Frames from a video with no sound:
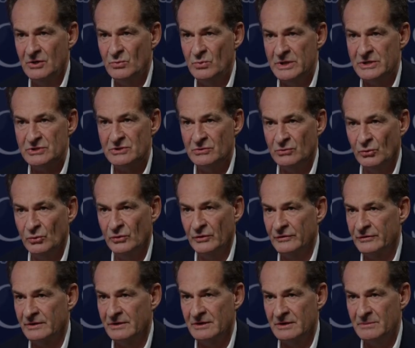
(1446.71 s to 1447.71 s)
which are
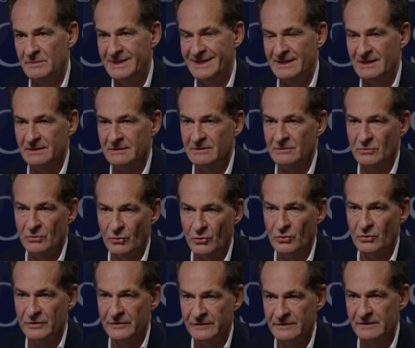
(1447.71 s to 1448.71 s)
always going to be, uh,
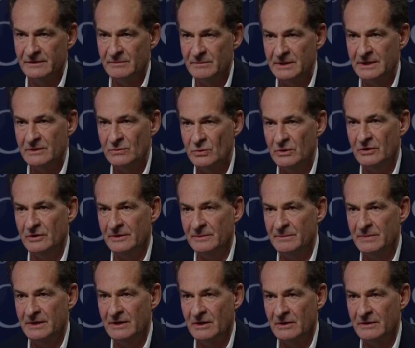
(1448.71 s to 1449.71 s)
always is a big word,
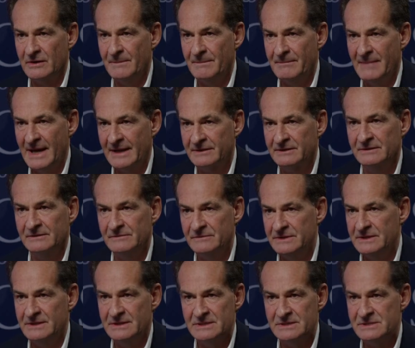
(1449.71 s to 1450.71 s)
but are a massive
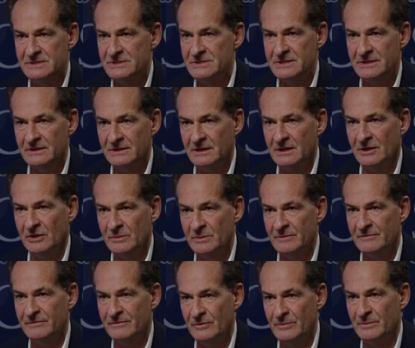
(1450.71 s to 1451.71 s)
ESG and
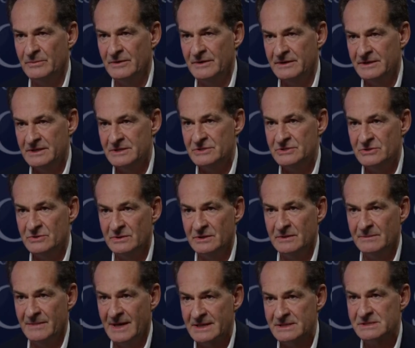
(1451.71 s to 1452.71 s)
carbon footprint issue and
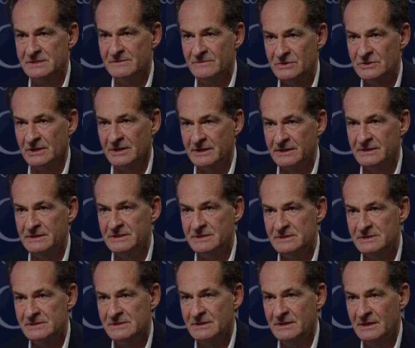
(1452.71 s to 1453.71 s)
a massive
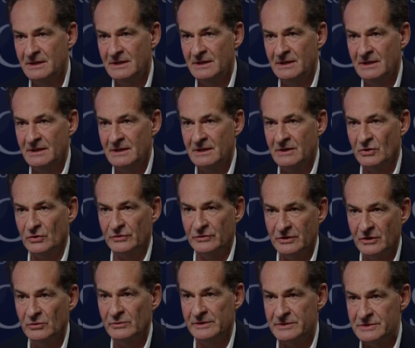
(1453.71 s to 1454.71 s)
Chinese
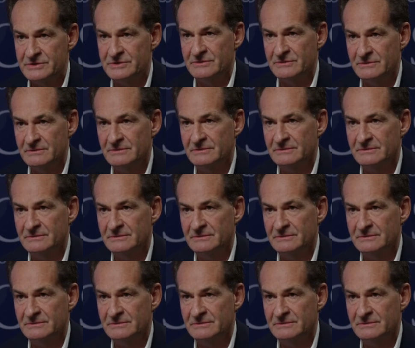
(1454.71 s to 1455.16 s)
control issue.